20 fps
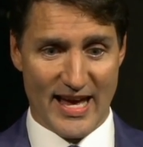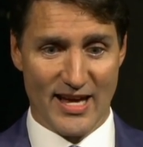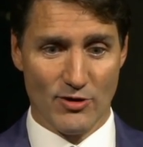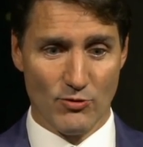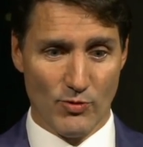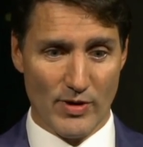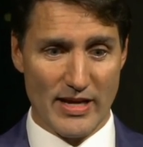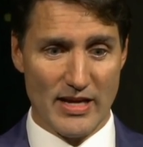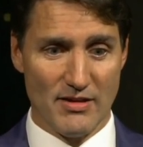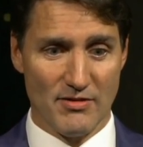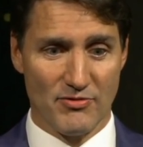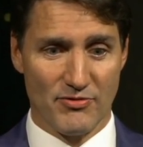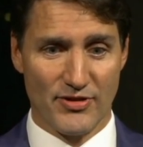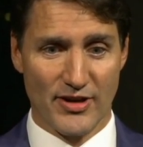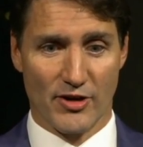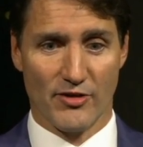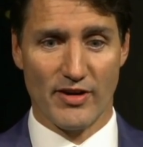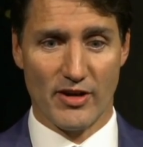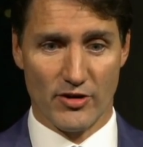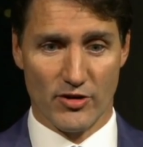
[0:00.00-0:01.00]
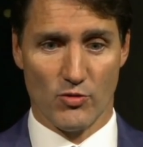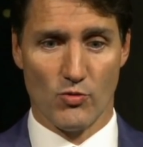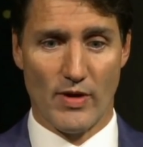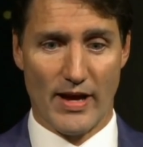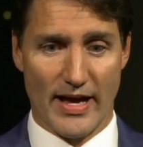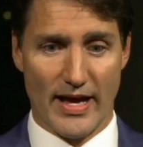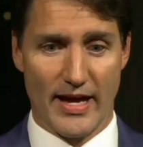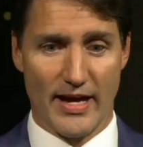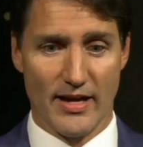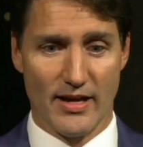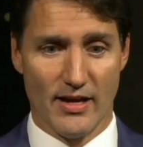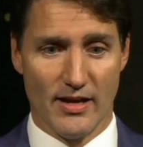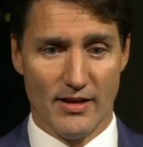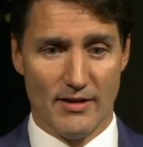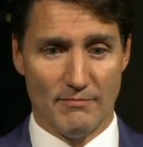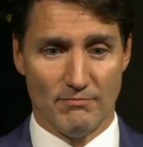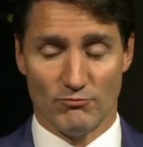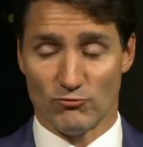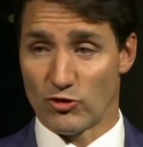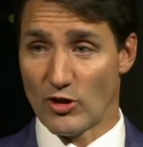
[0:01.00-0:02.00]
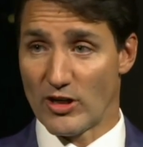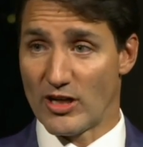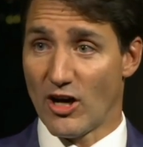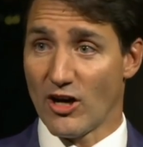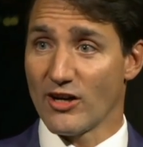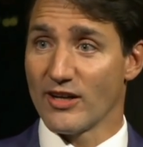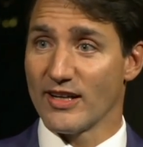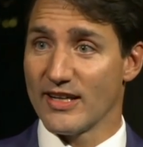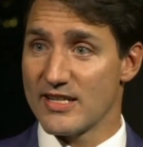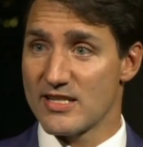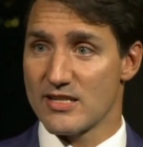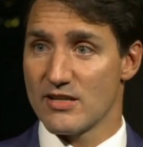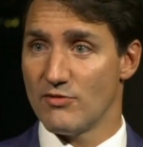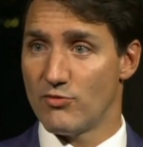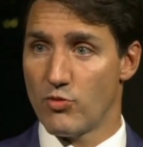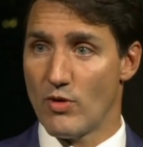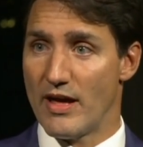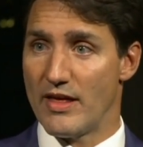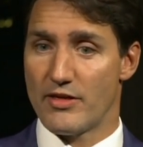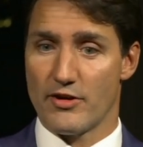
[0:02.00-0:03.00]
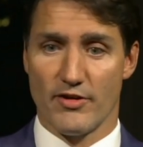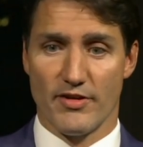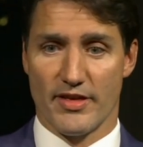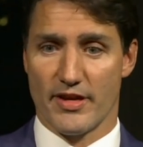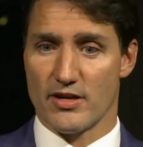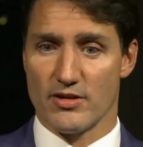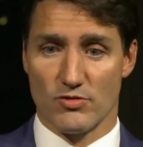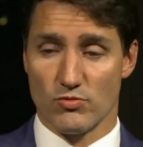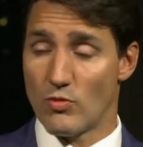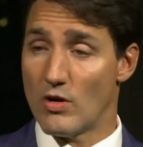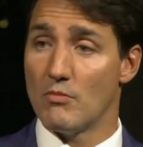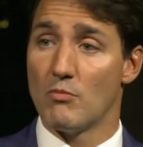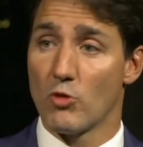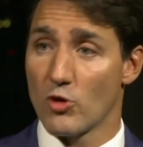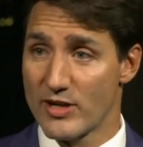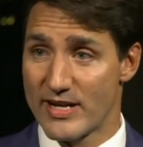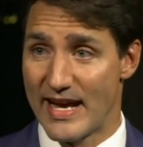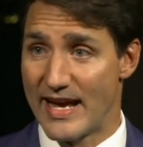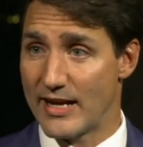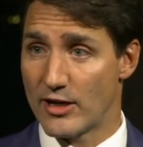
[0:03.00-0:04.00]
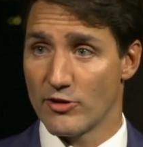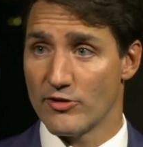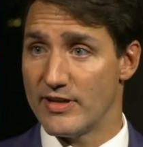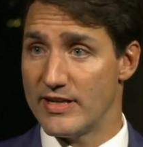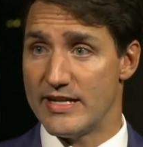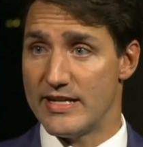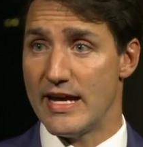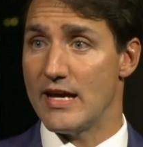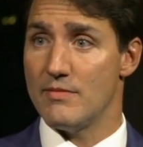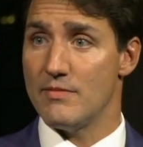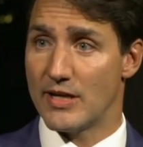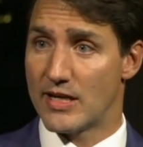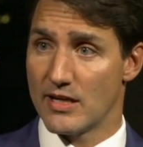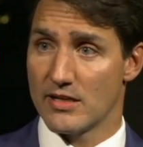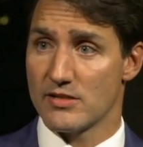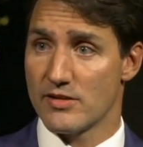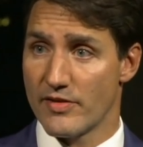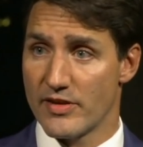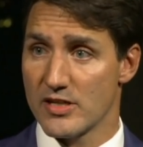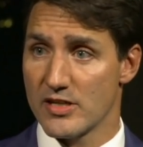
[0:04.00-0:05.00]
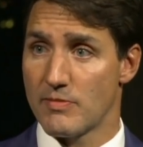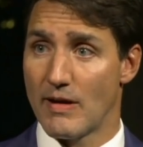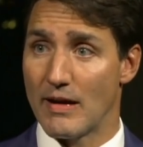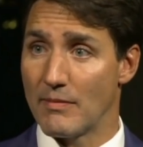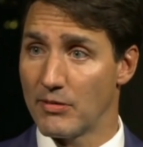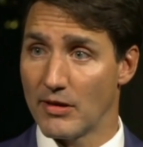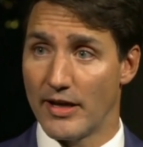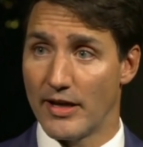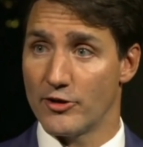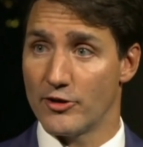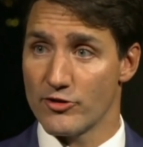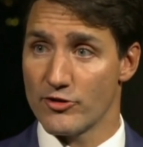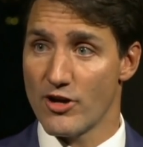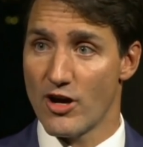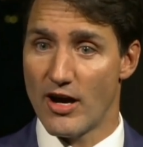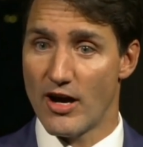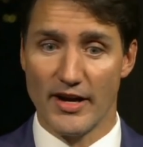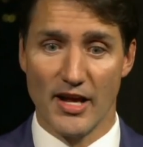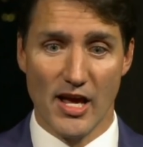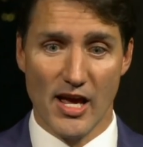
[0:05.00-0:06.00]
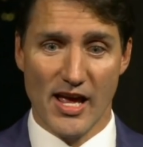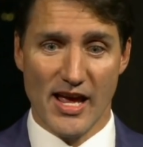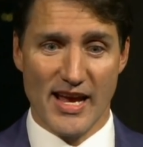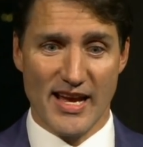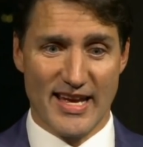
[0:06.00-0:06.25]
can we figure out a way, regardless of whether there's one more tanker a day because of this pipeline or not,